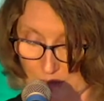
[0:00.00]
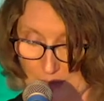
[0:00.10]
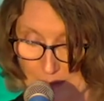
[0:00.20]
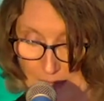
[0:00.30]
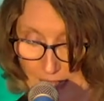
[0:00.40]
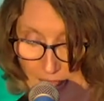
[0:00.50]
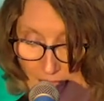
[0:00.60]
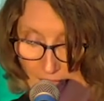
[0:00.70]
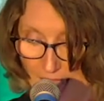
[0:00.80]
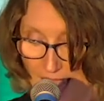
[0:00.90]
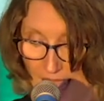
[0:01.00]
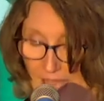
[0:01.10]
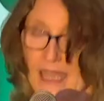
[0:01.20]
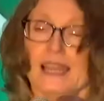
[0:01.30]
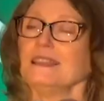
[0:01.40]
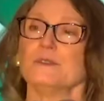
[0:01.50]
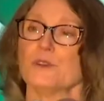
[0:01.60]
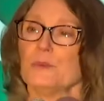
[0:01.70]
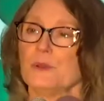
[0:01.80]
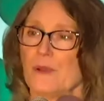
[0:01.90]
me, but the
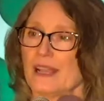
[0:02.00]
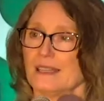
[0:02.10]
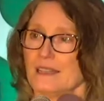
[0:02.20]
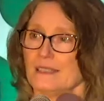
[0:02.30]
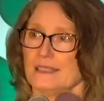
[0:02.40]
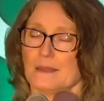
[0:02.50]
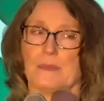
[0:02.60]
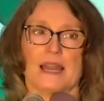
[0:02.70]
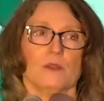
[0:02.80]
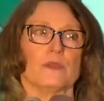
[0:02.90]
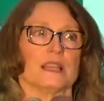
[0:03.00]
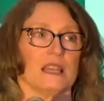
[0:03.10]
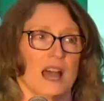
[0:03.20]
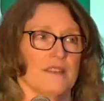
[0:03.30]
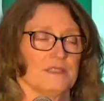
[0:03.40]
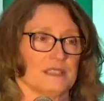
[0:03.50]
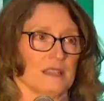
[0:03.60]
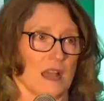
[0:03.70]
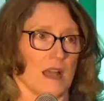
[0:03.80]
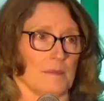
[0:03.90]
Ruby recognizes somebody with a
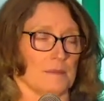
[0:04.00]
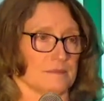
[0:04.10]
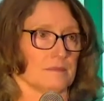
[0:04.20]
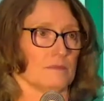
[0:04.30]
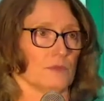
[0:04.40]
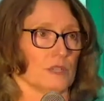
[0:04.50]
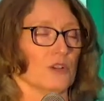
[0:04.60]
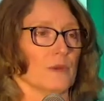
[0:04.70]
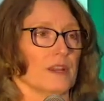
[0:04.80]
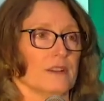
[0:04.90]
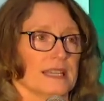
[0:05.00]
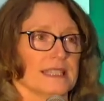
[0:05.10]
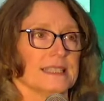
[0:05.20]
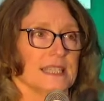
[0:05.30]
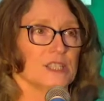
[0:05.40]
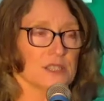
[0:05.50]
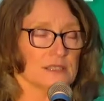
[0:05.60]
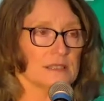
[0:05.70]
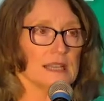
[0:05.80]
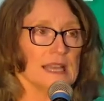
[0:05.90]
lifetime career and extension.